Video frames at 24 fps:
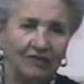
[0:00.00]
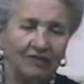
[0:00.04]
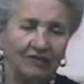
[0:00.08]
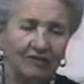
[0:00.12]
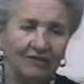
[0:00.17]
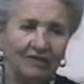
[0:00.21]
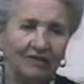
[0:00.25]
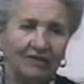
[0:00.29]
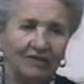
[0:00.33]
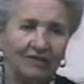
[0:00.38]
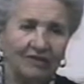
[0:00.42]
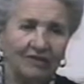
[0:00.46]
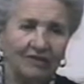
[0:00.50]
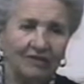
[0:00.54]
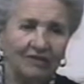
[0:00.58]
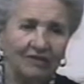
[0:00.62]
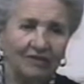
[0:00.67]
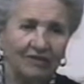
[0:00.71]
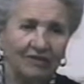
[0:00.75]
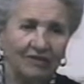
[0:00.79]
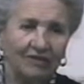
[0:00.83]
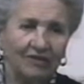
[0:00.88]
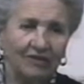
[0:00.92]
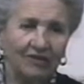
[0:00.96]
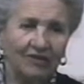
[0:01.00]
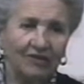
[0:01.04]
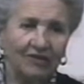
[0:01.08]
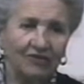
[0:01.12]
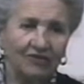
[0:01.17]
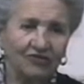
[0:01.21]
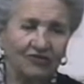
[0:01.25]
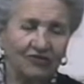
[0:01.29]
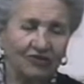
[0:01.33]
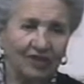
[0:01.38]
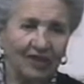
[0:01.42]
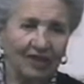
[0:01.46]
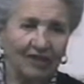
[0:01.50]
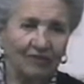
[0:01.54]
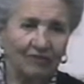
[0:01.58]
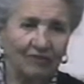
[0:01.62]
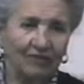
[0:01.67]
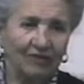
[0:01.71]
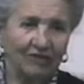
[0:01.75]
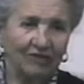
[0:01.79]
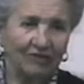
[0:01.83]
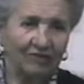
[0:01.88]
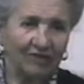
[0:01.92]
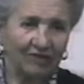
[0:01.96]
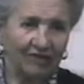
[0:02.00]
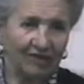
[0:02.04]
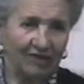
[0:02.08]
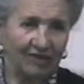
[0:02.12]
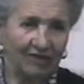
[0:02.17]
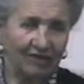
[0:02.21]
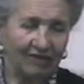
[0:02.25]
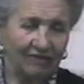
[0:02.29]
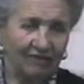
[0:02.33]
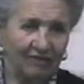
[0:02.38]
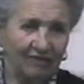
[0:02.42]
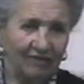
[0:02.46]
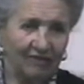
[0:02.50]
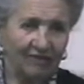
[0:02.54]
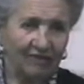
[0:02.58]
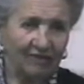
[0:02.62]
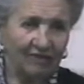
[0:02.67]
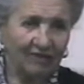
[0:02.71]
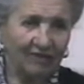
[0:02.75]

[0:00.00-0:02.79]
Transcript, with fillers: were a little hostile one with the other.